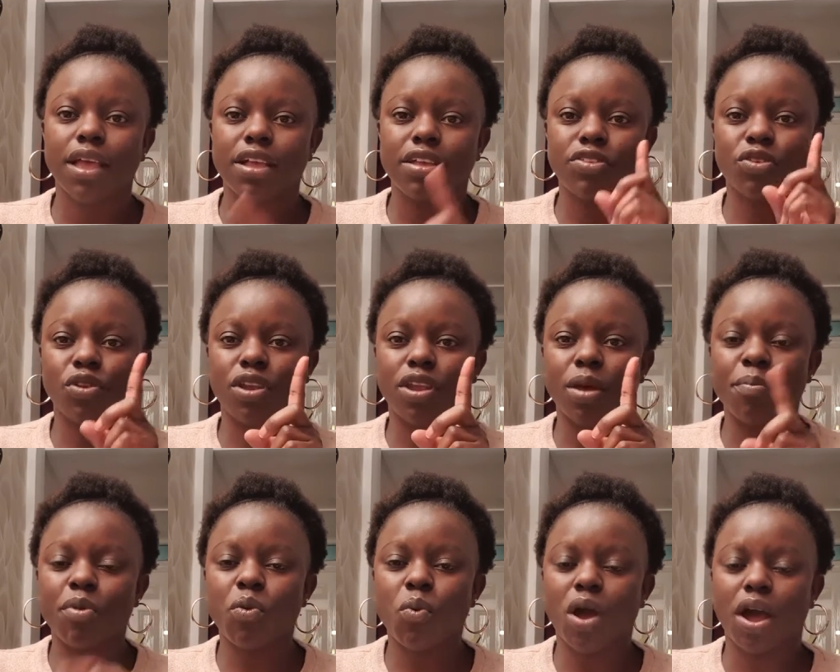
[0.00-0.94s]
So
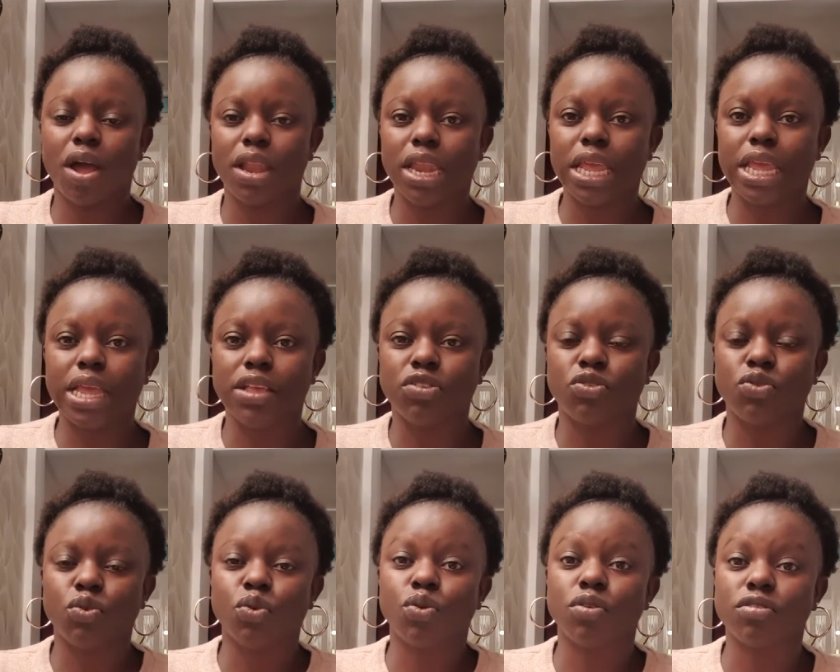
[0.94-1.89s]
number one is to
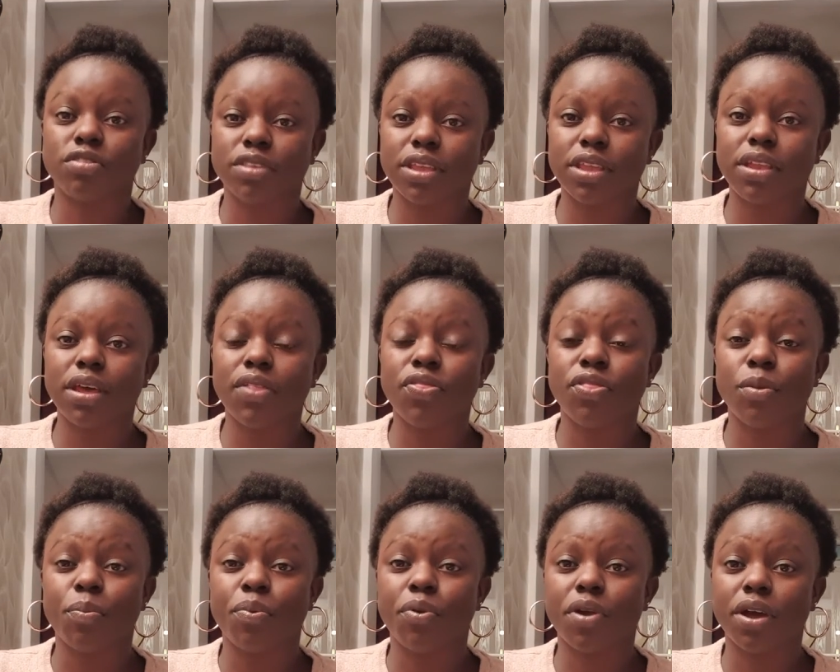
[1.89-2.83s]
consider the
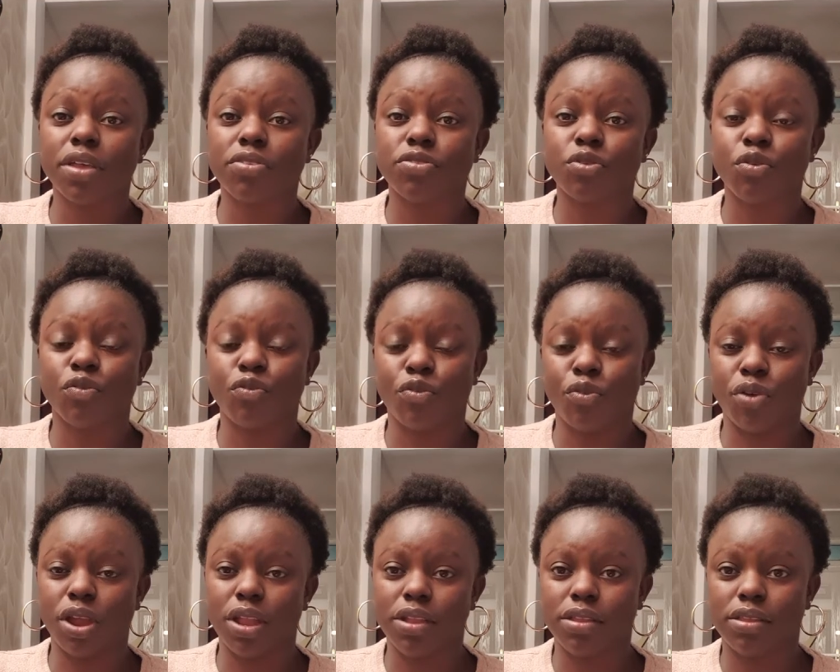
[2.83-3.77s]
price of
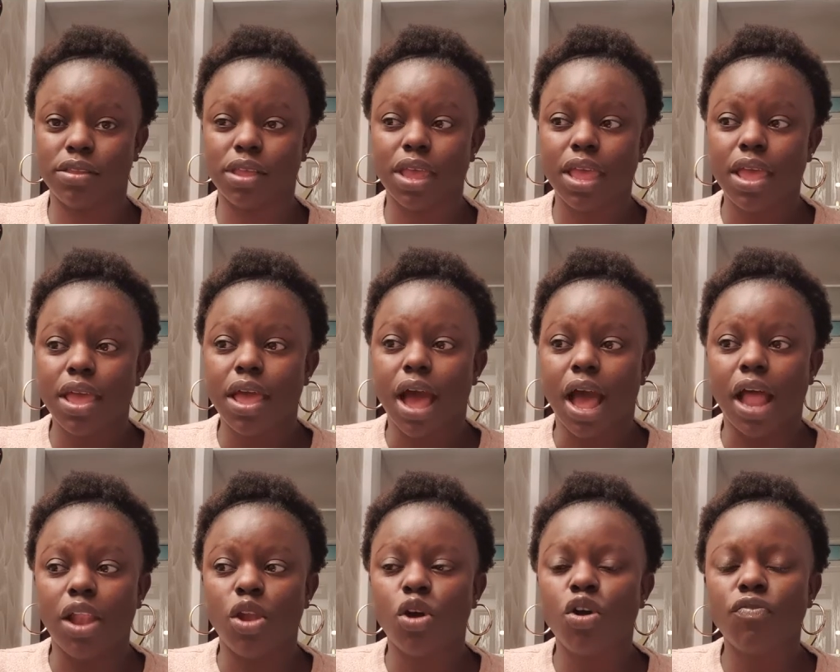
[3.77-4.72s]
rent. A
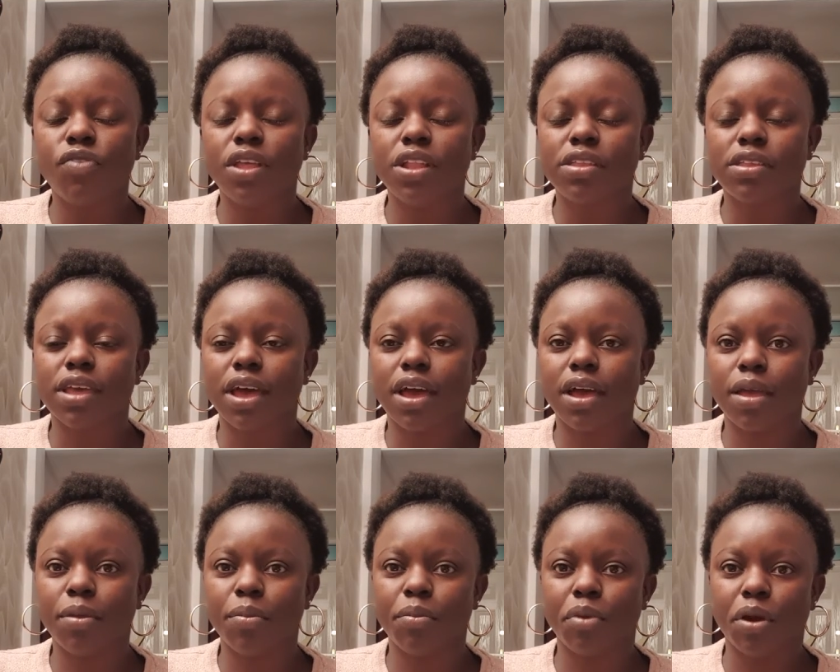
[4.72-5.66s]
lot of the
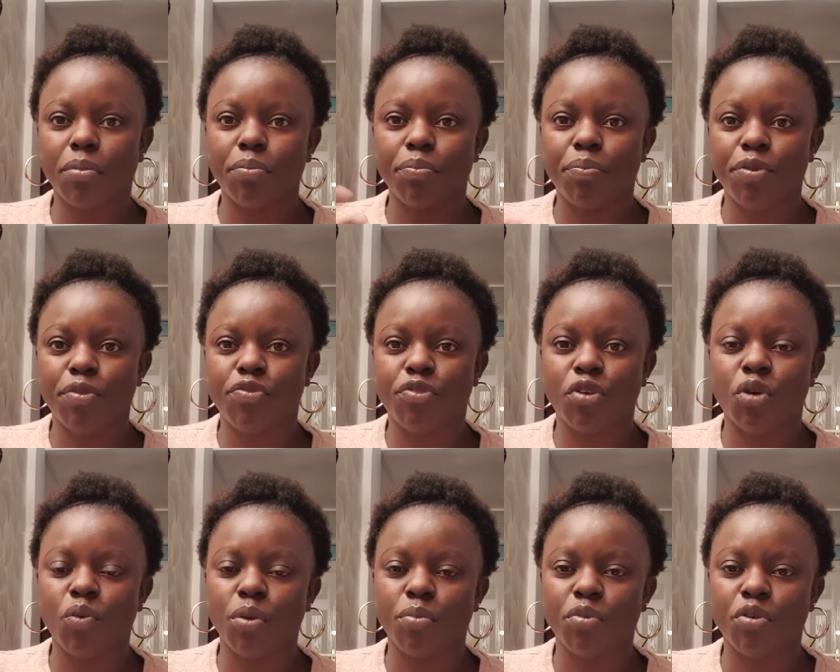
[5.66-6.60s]
time before
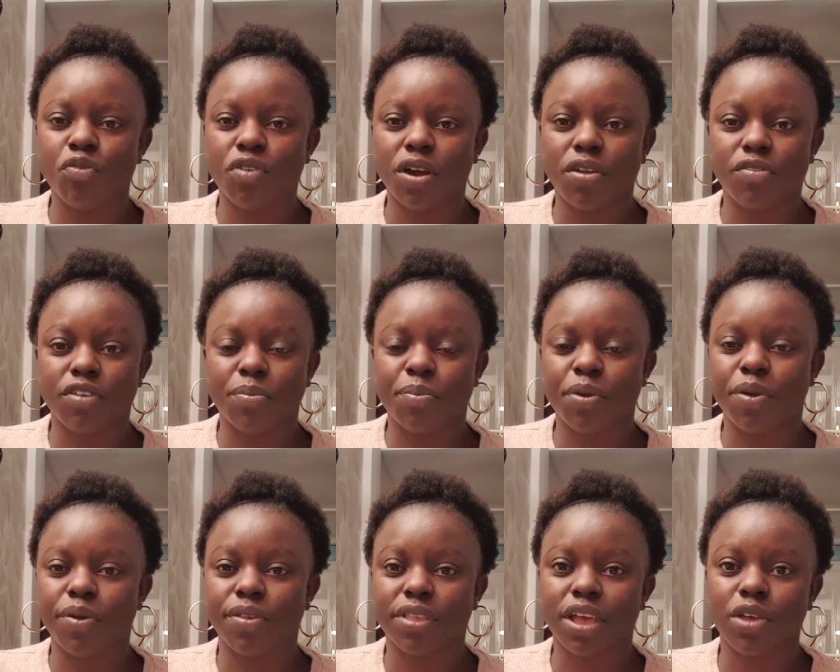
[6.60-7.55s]
we move out of our
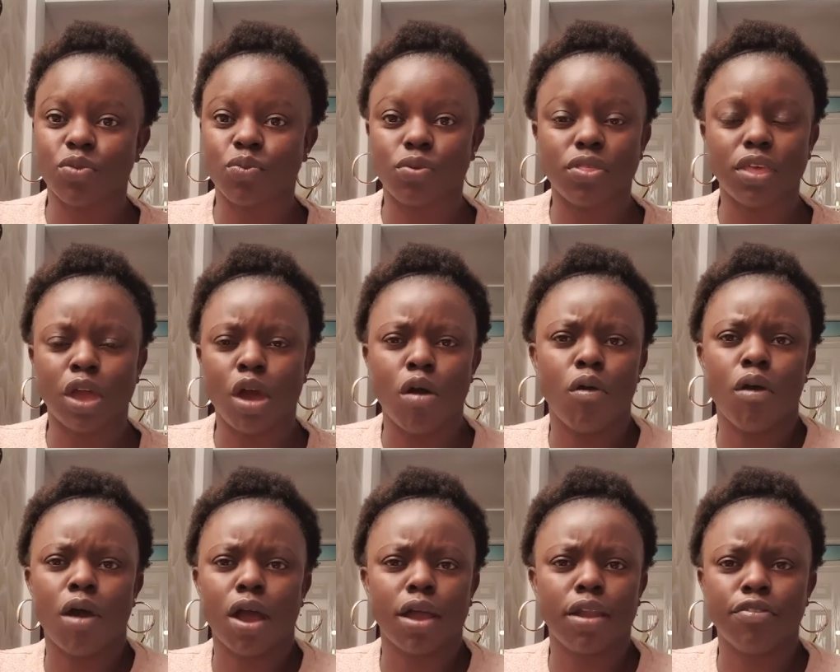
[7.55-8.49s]
parents' house, we think, oh,
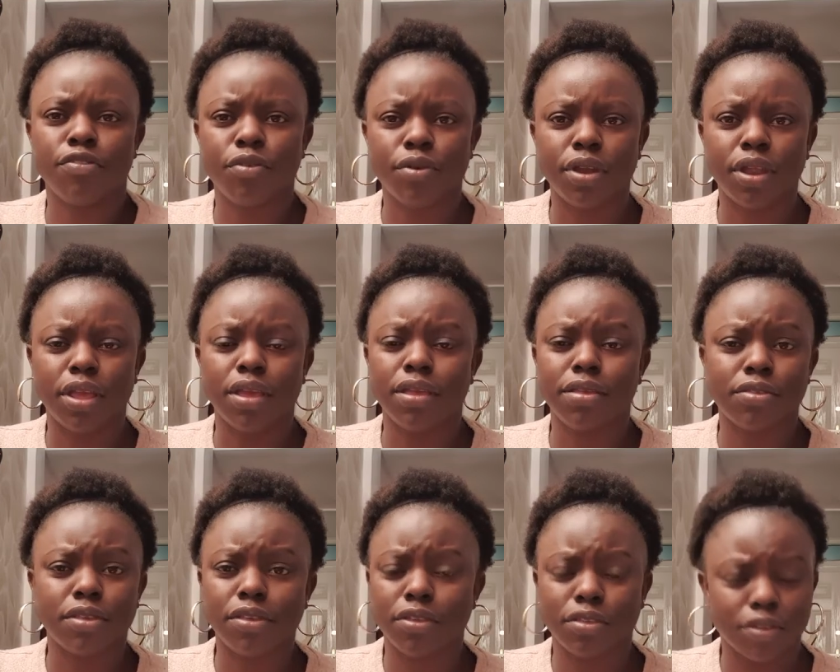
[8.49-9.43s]
I can afford it.
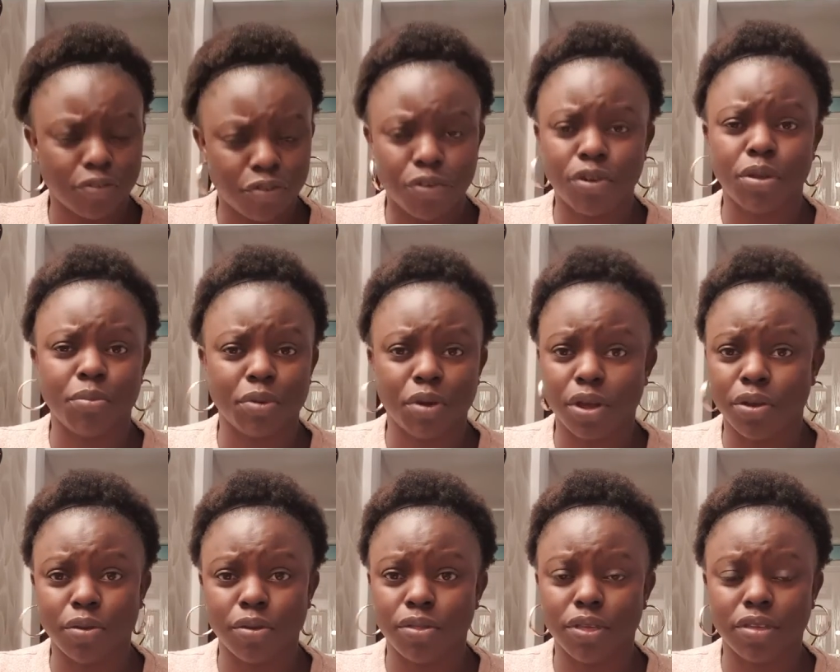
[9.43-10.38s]
It's affordable and
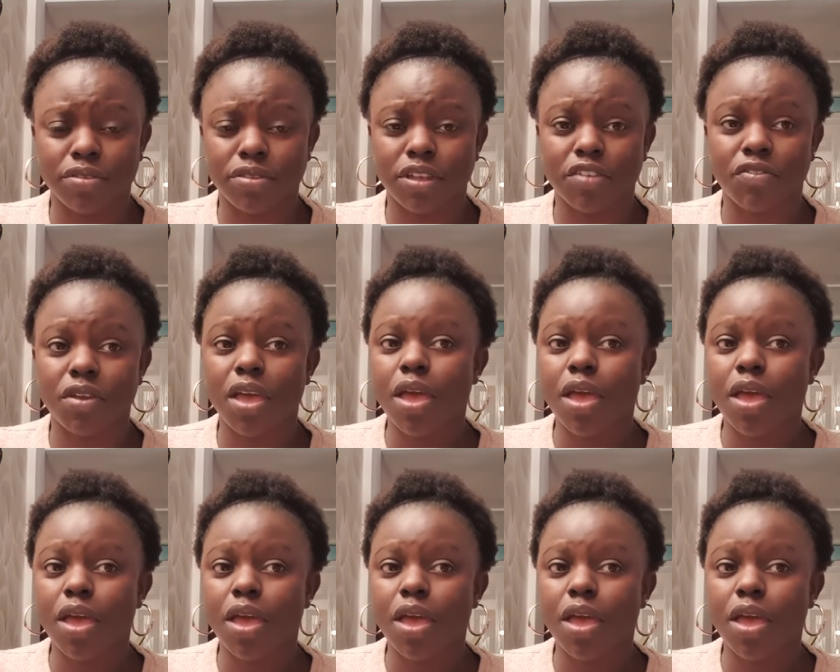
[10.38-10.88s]
all of that stuff.